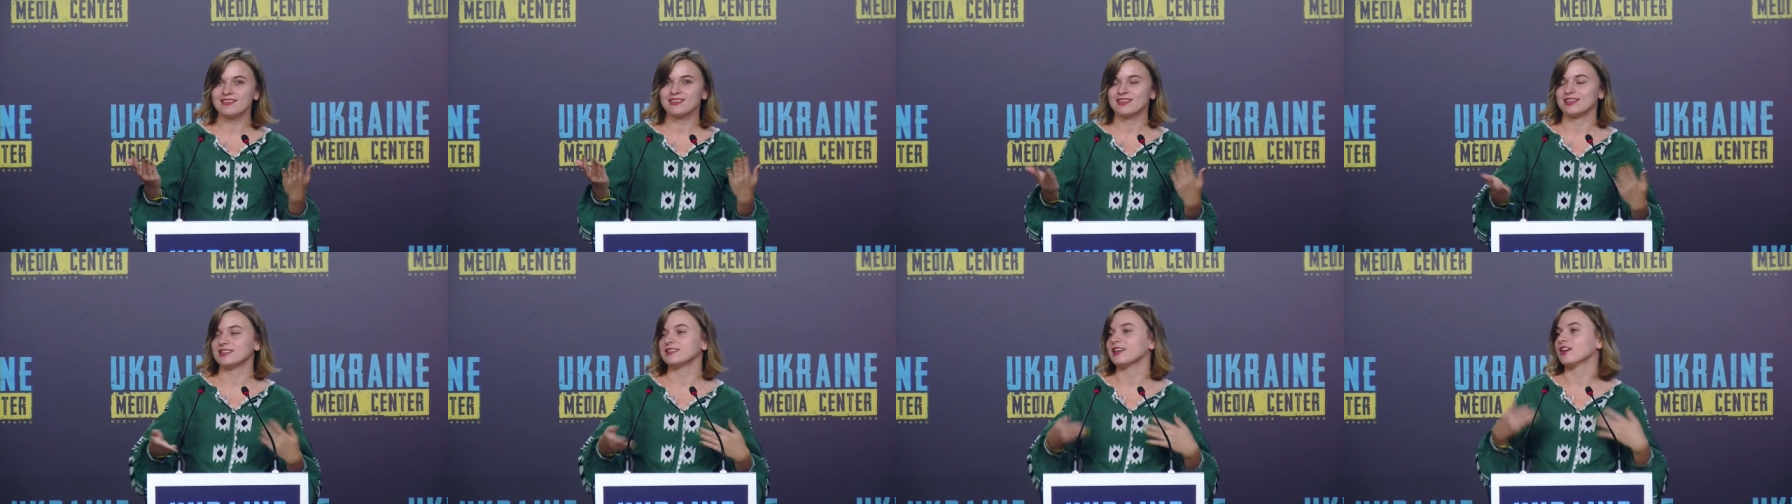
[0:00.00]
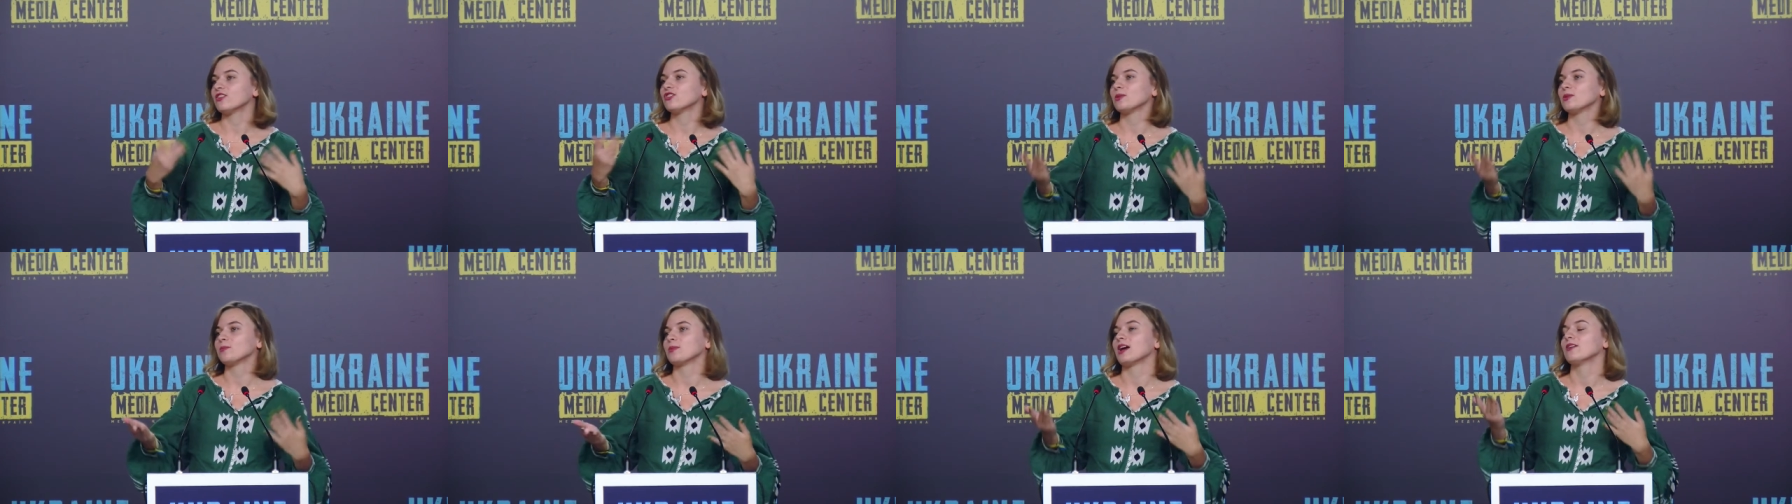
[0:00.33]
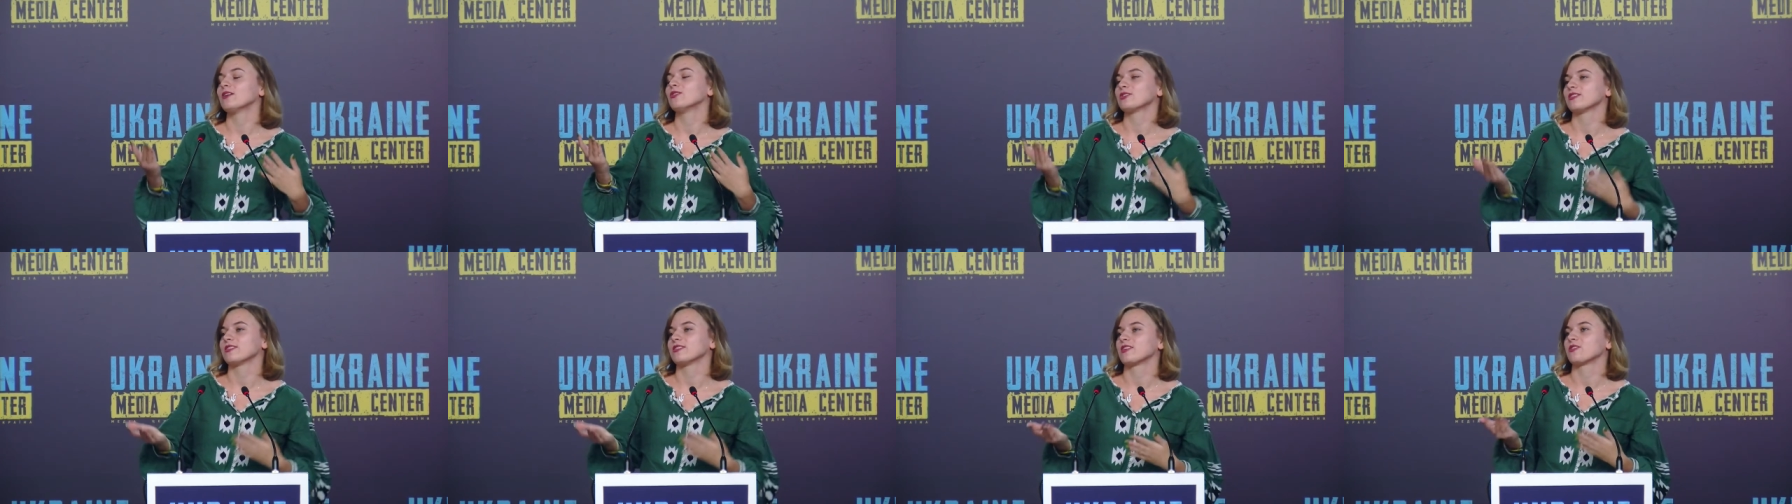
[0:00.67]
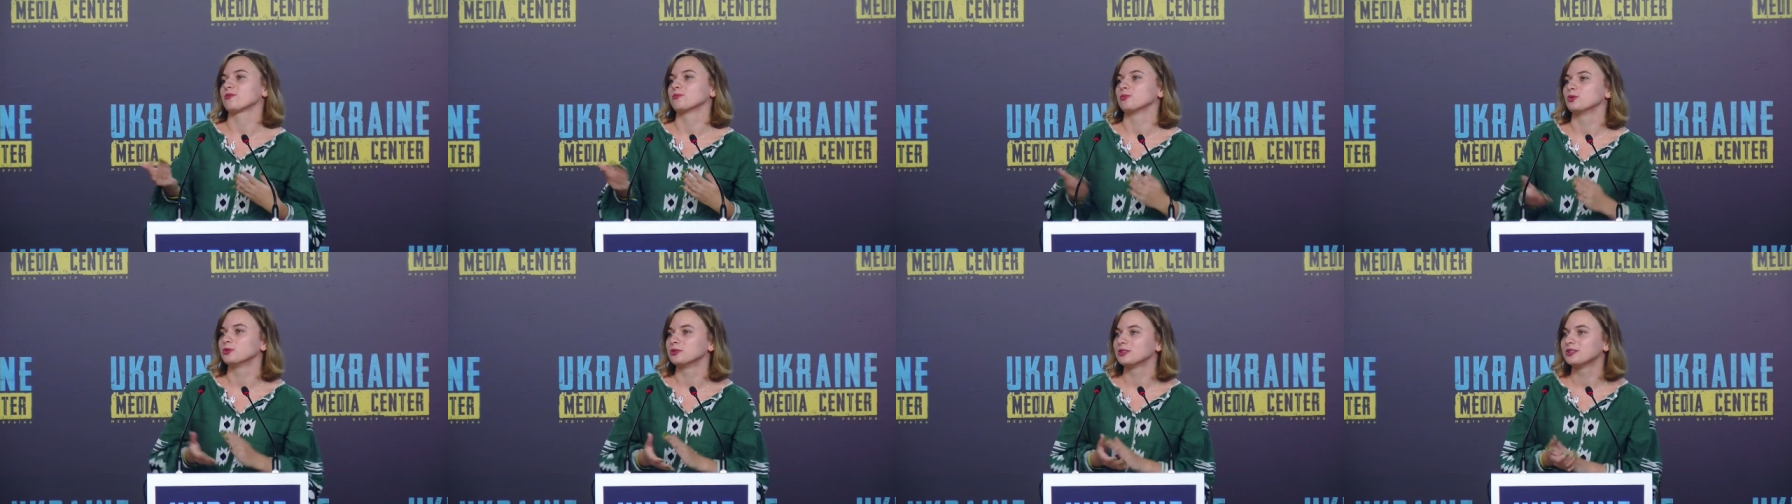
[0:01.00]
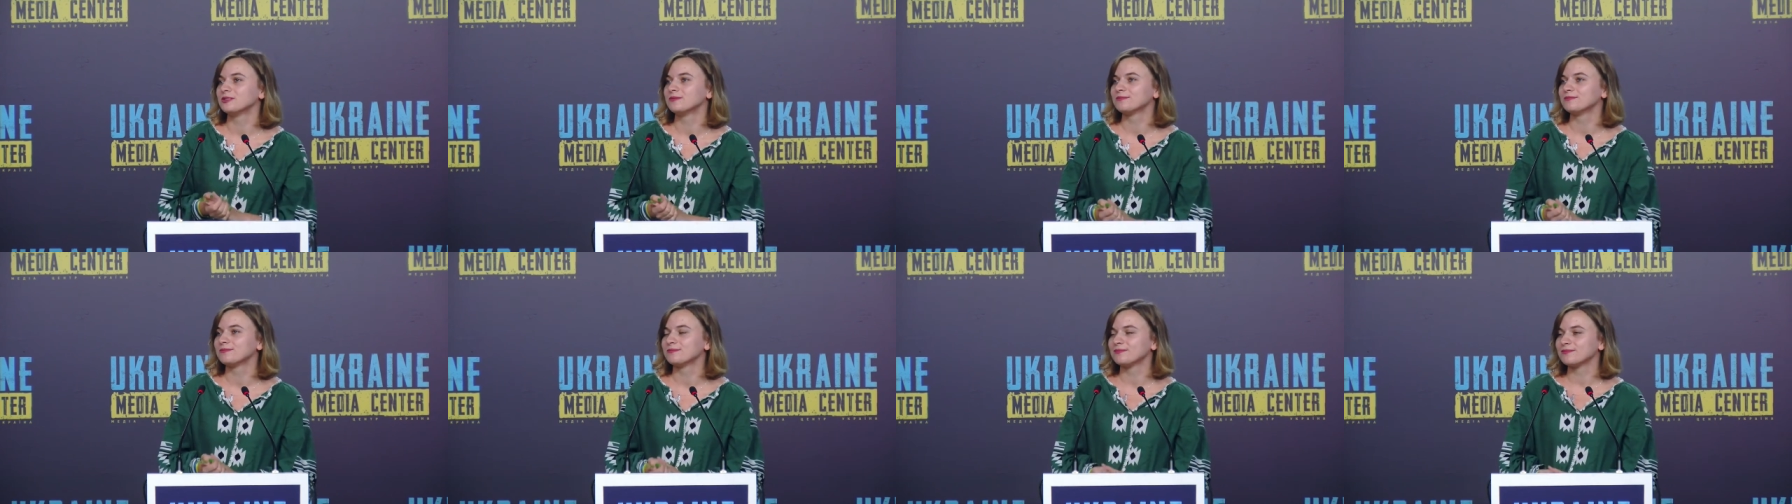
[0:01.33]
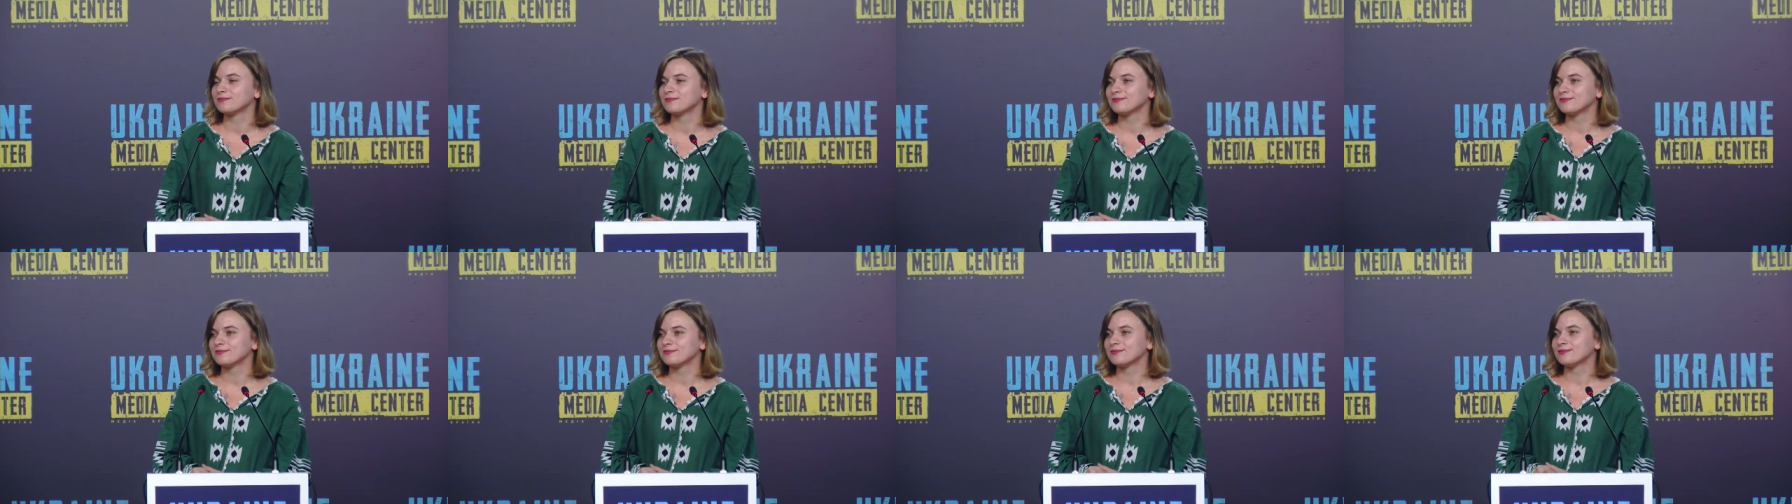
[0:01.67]
things uh, to
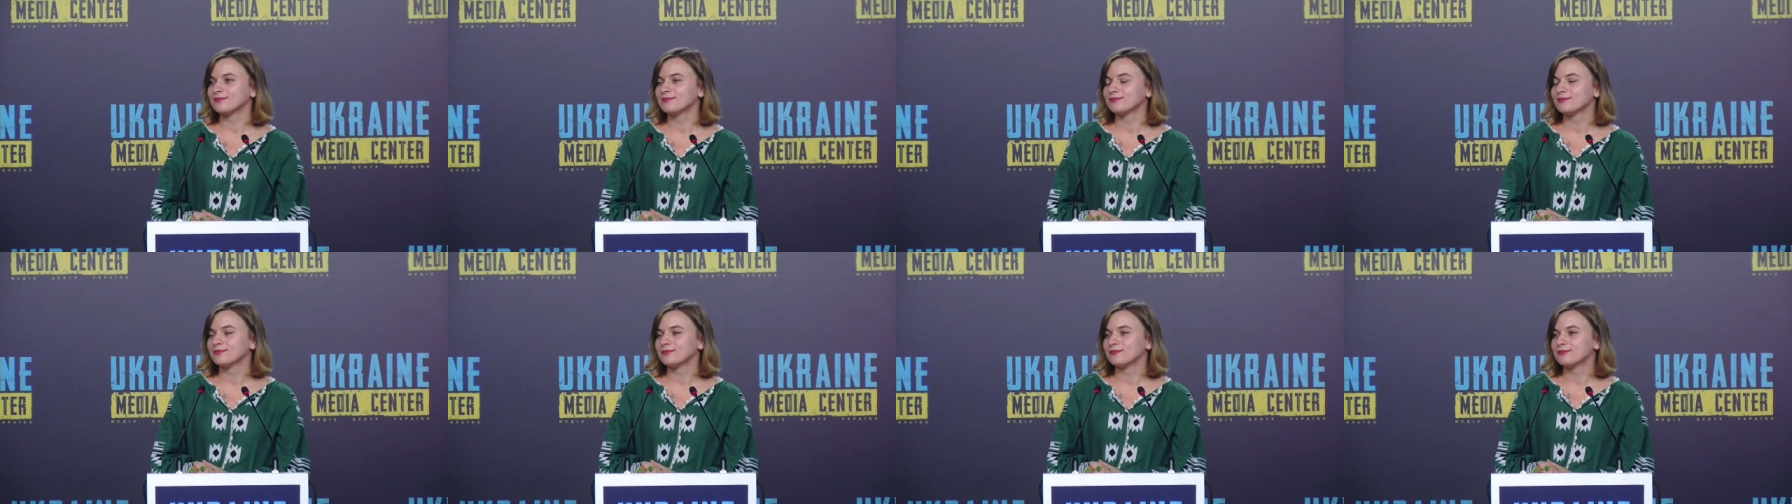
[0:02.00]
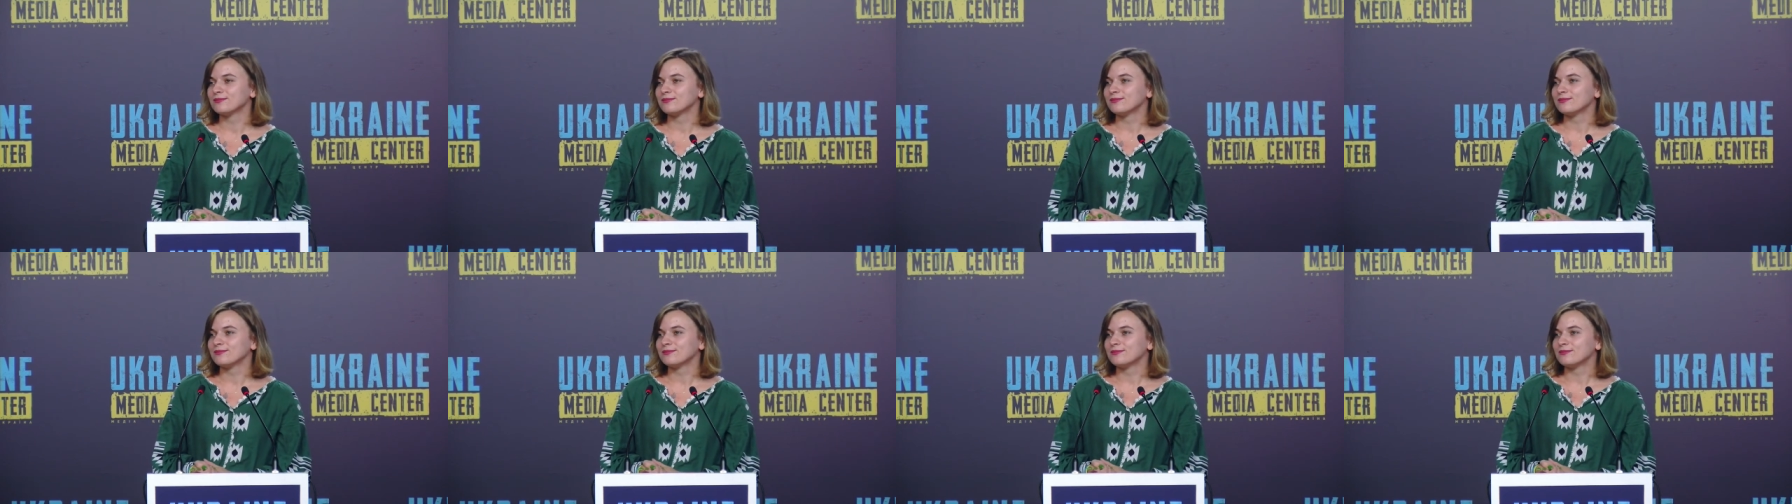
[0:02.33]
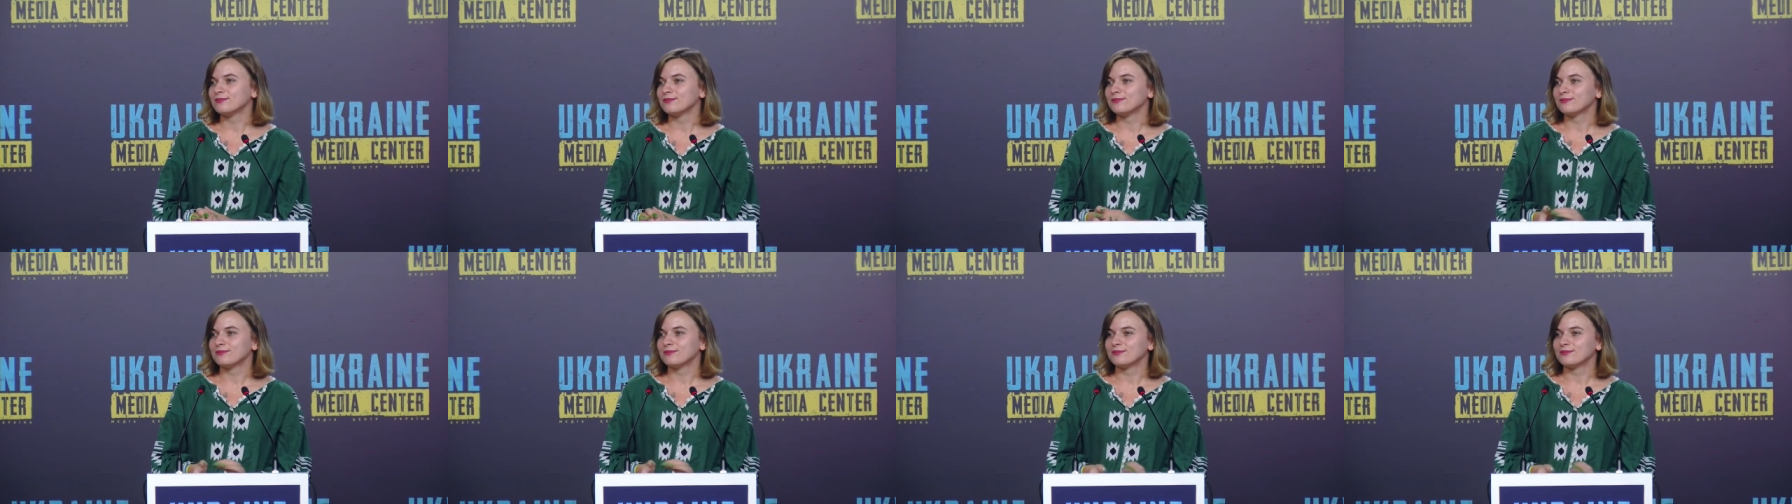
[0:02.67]
commemorate those who